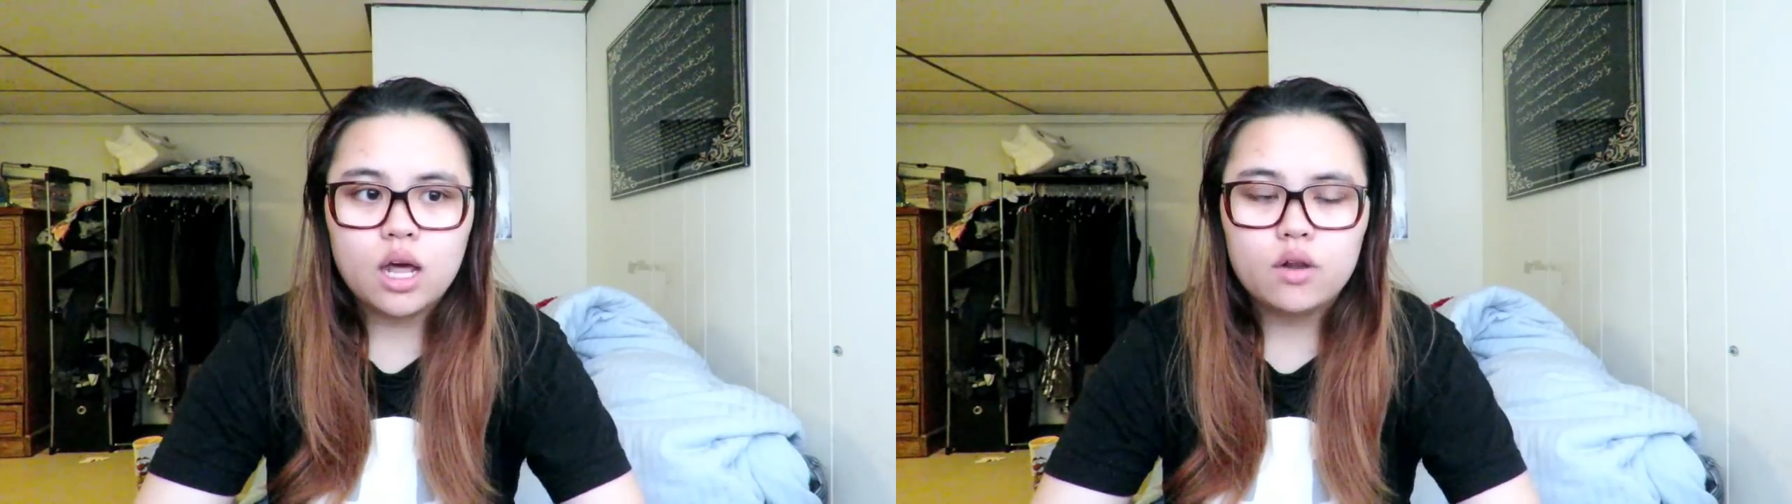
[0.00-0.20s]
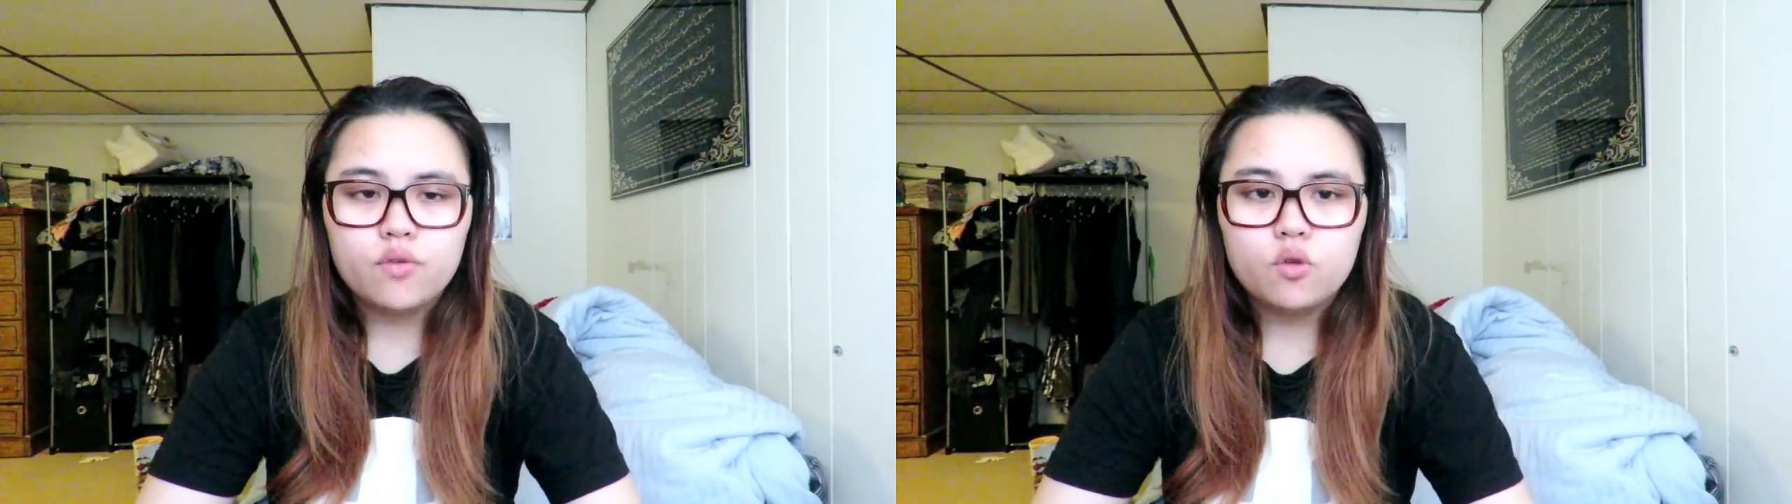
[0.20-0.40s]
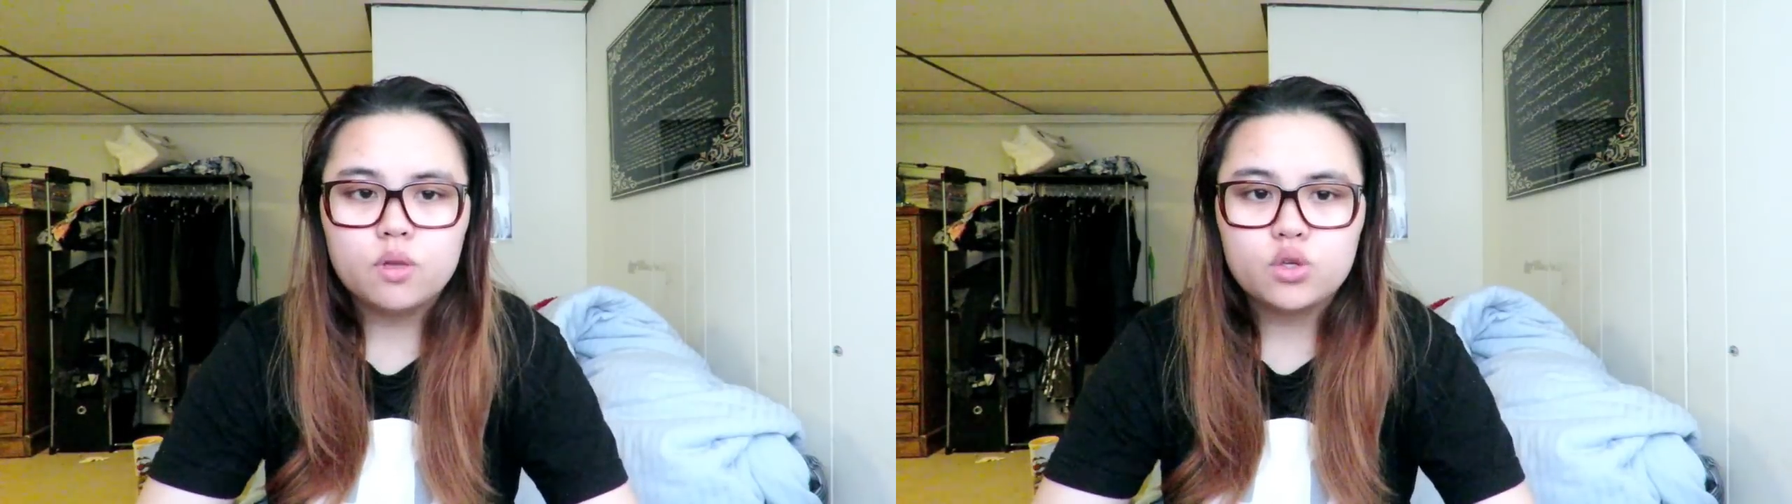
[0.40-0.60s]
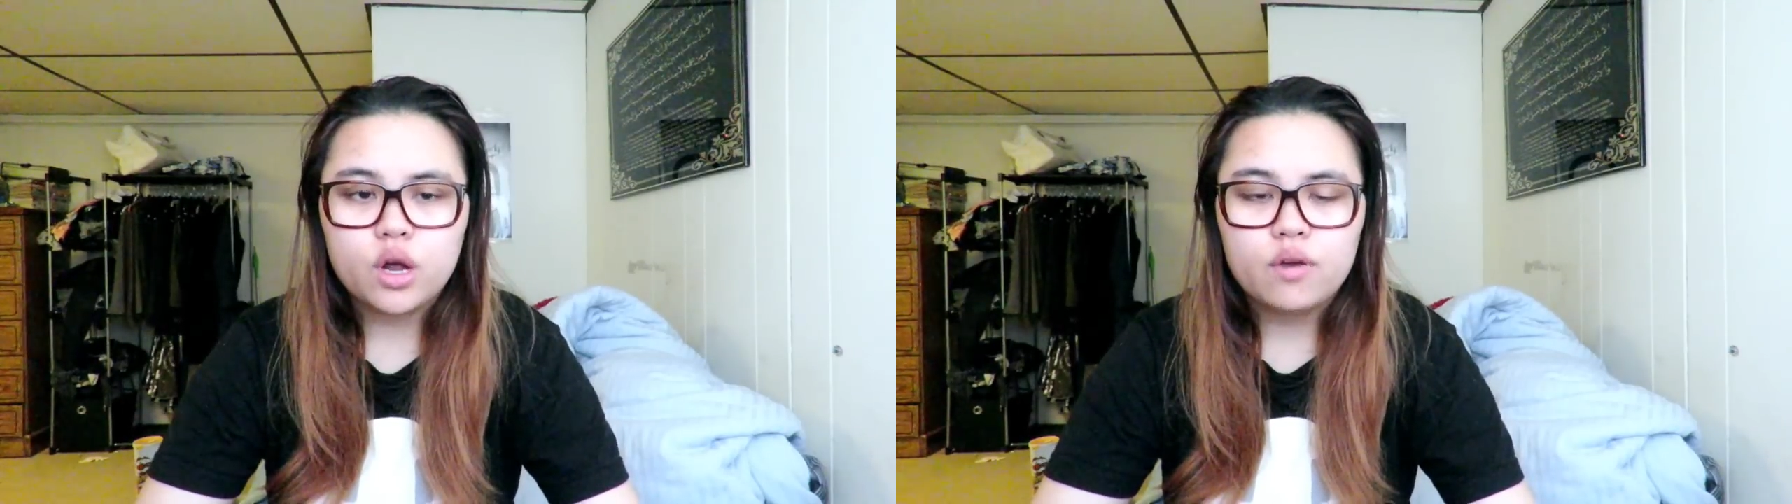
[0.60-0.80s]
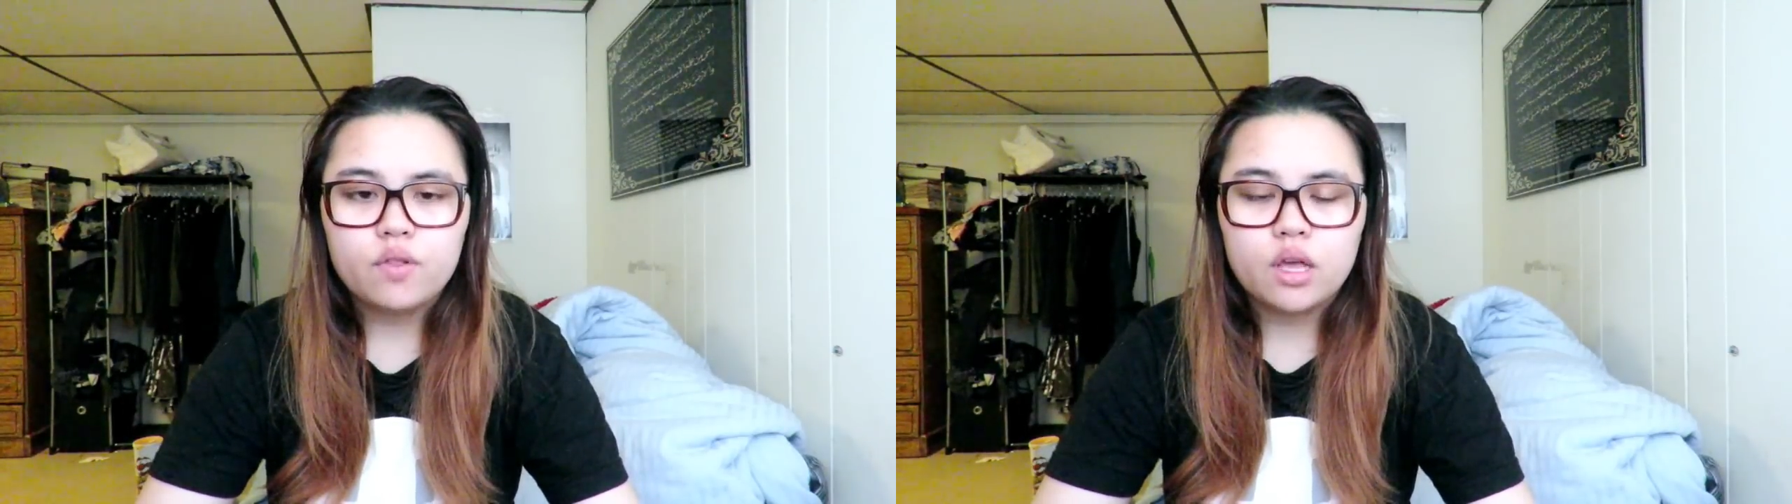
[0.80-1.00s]
lot of you have been
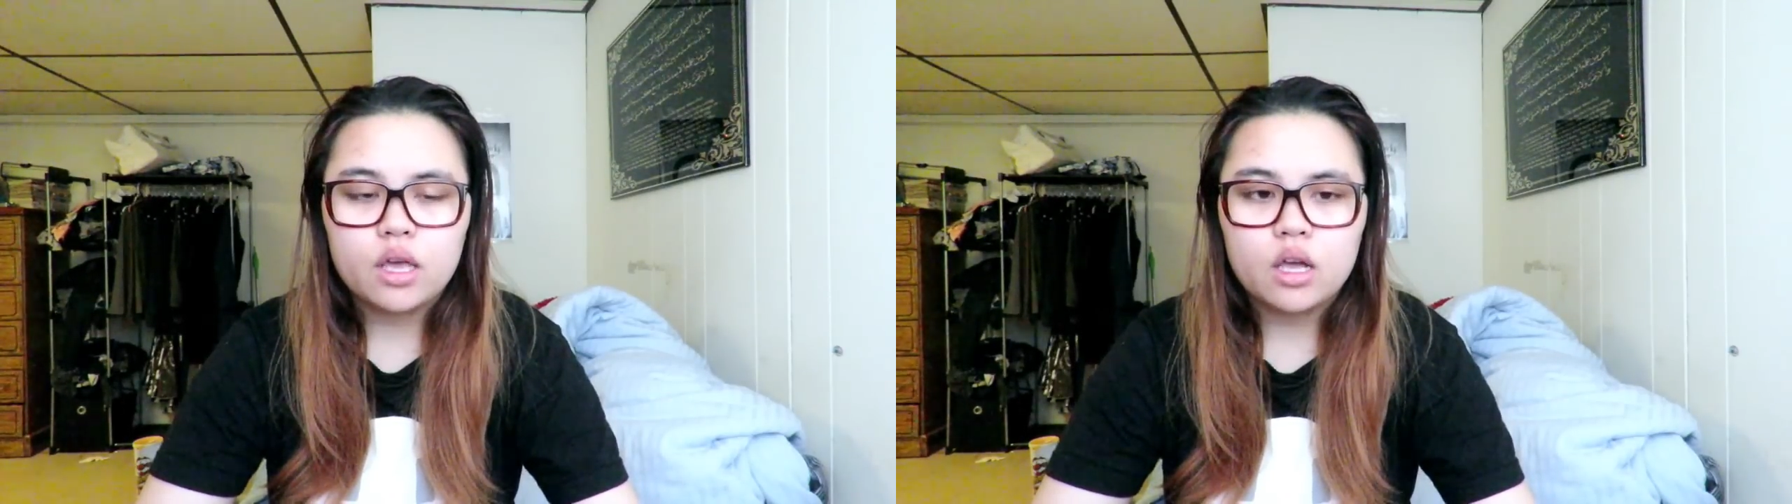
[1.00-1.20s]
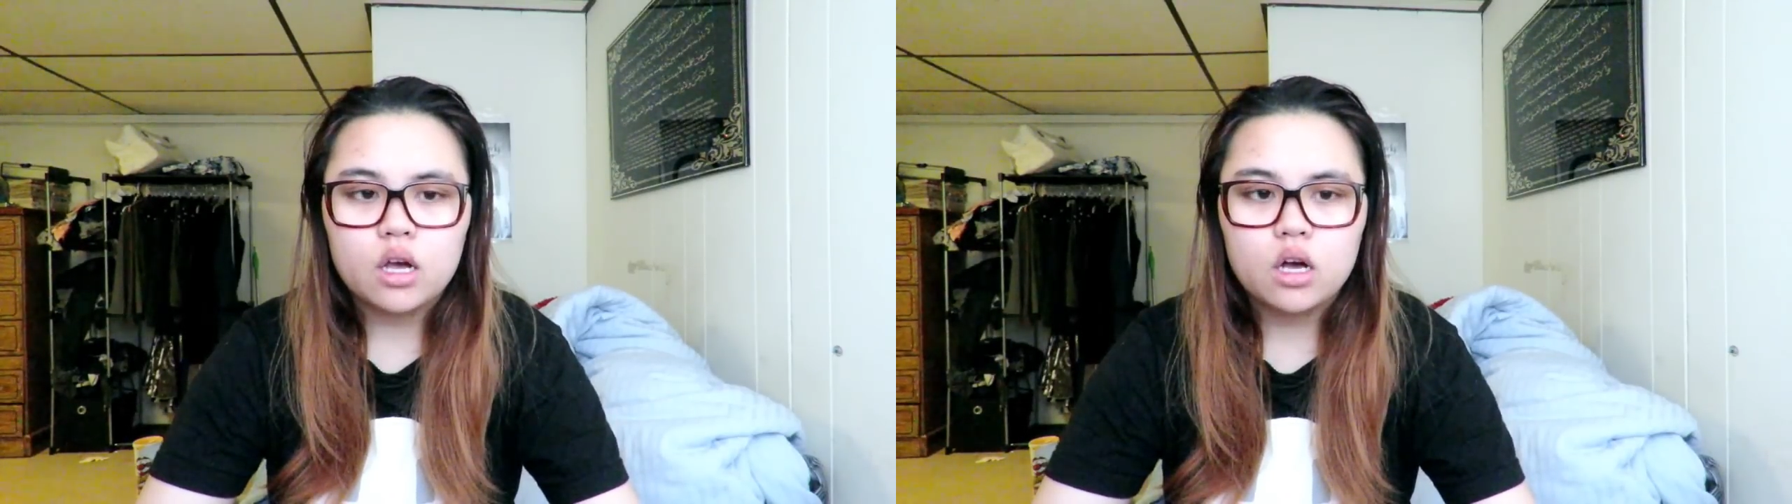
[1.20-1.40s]
traveling,